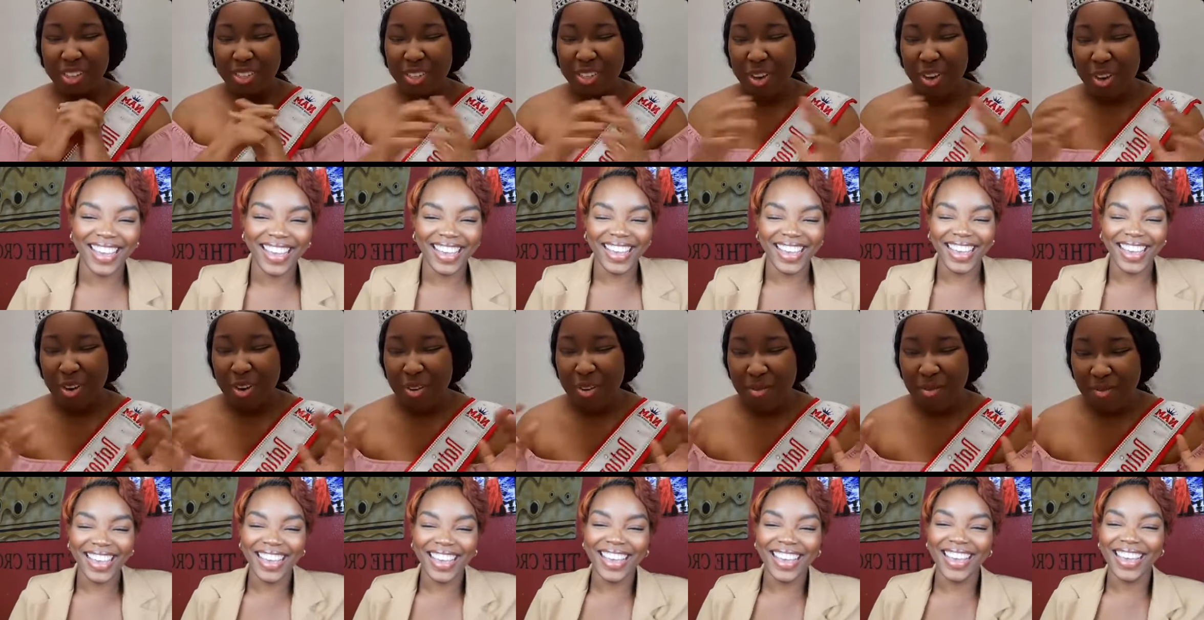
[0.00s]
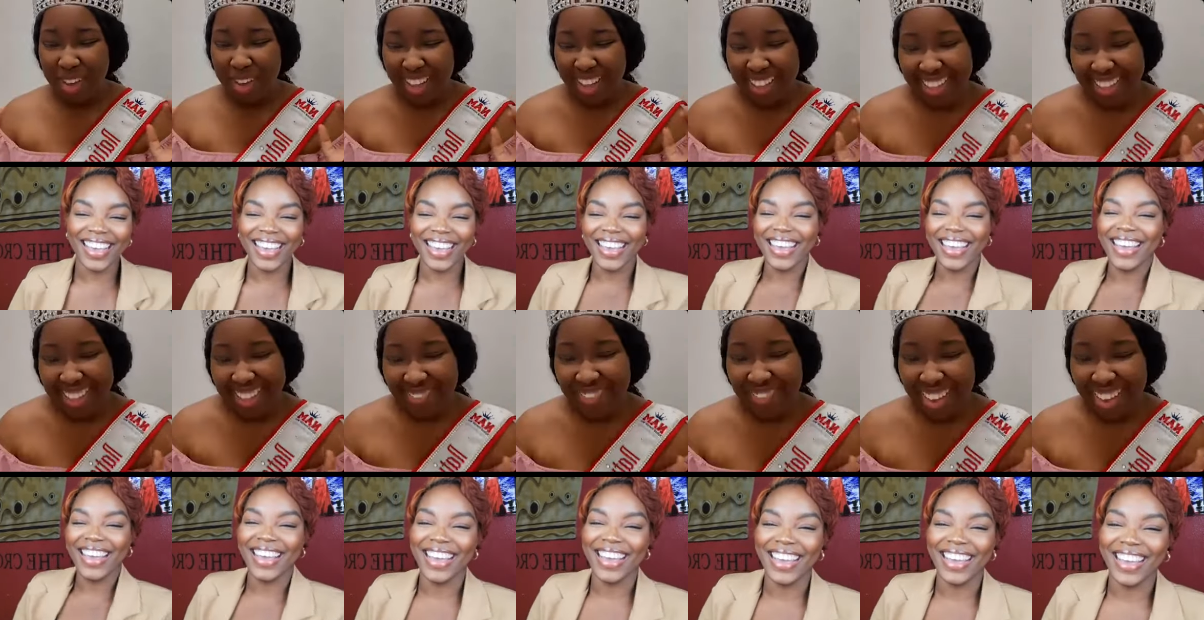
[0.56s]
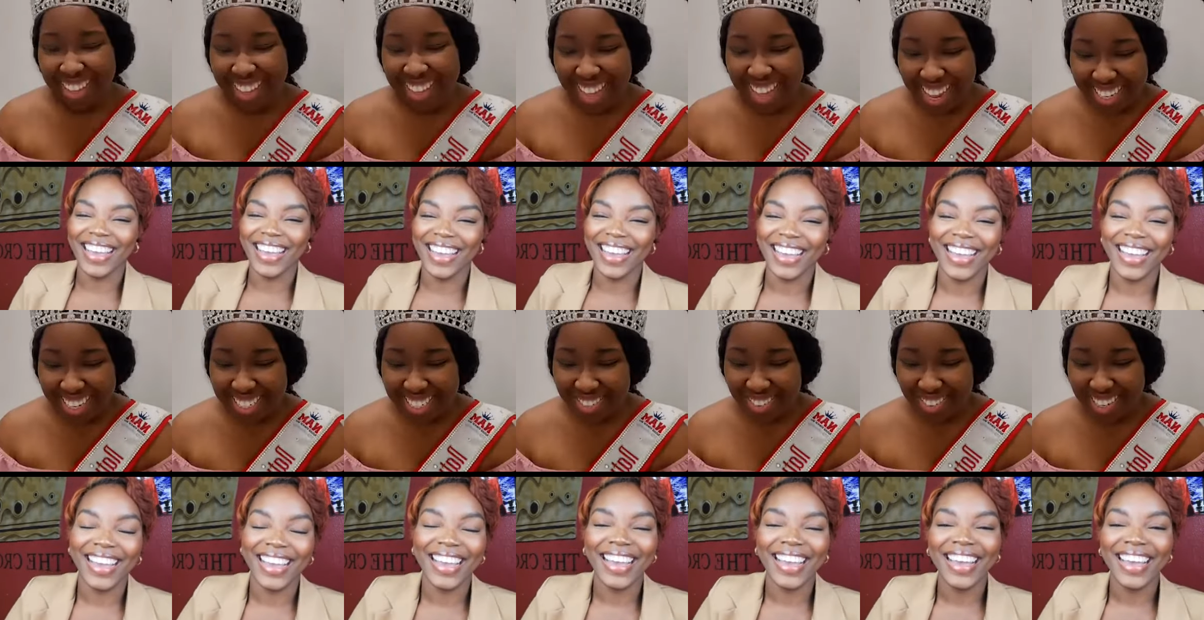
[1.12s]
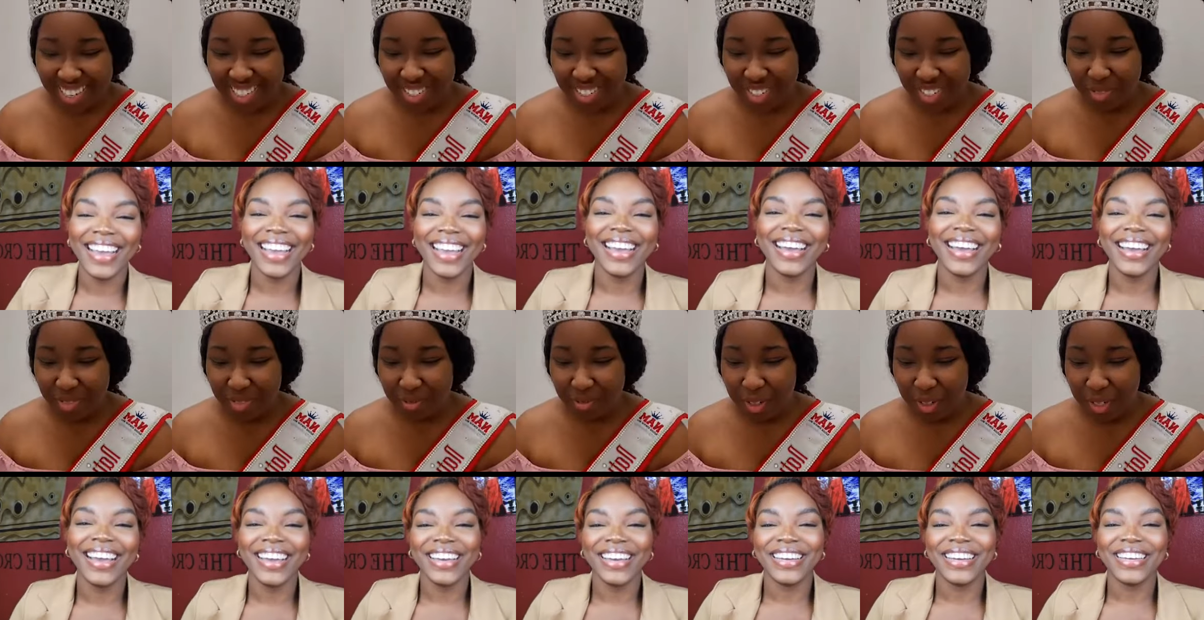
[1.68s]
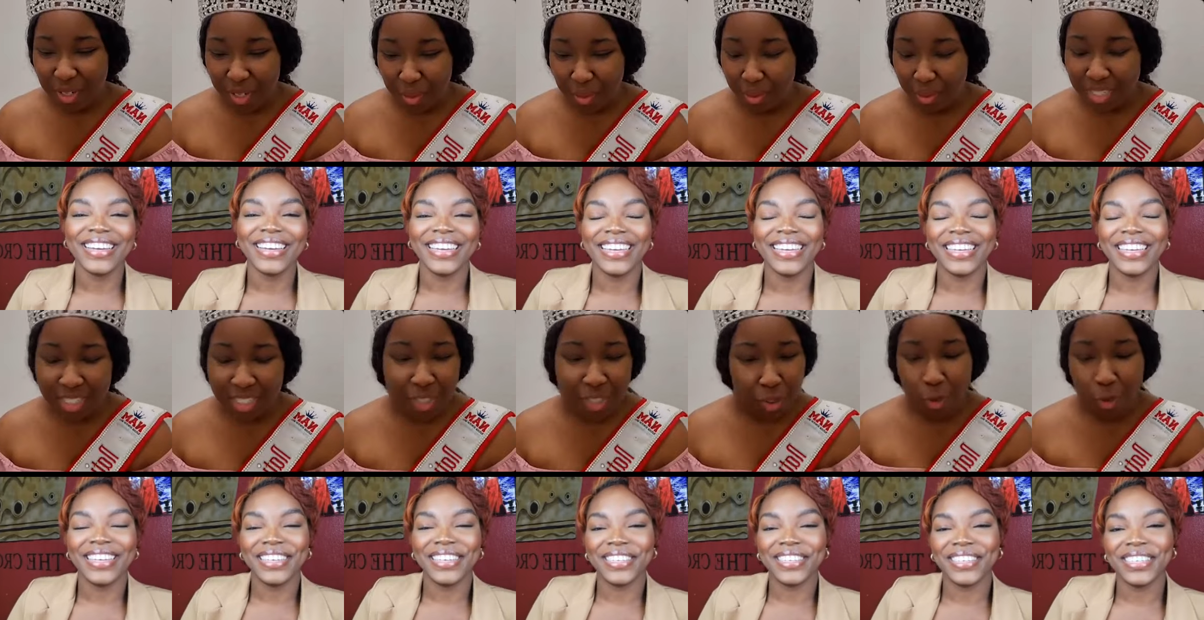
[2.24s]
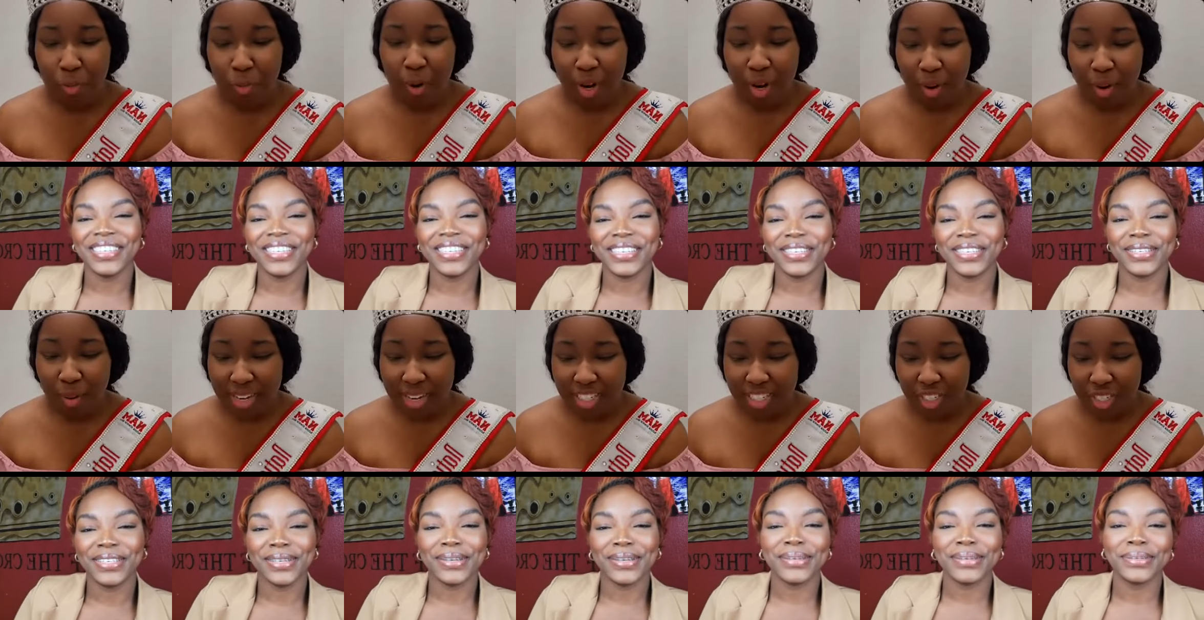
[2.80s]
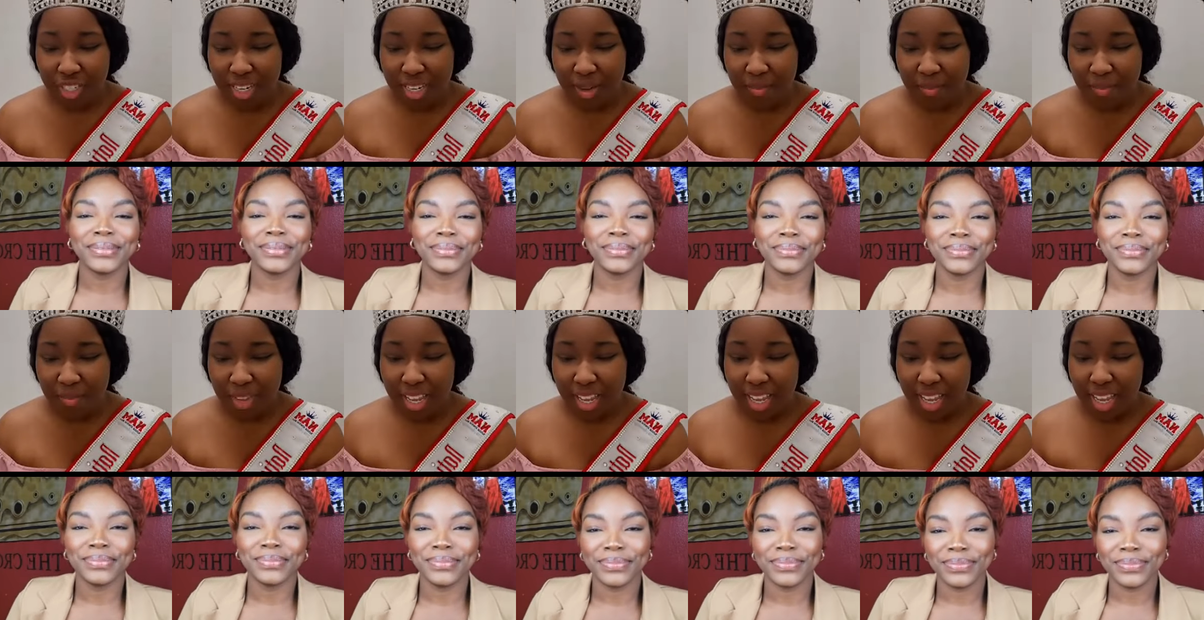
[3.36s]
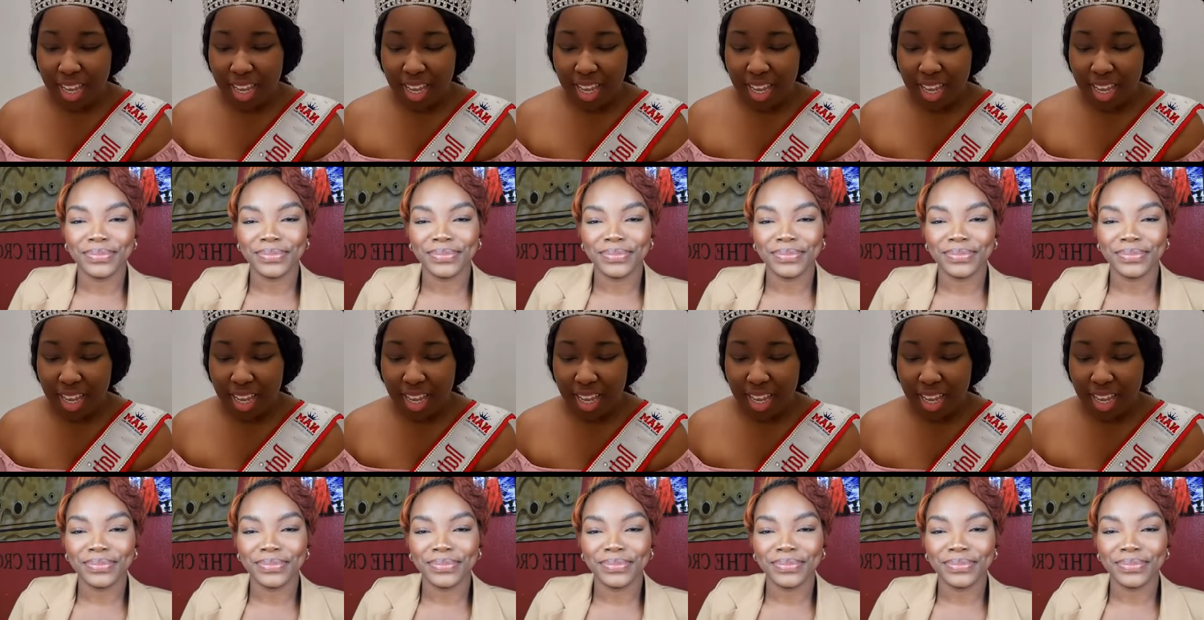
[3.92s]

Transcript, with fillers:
Speaker 1: so my last question for you it's a two-part question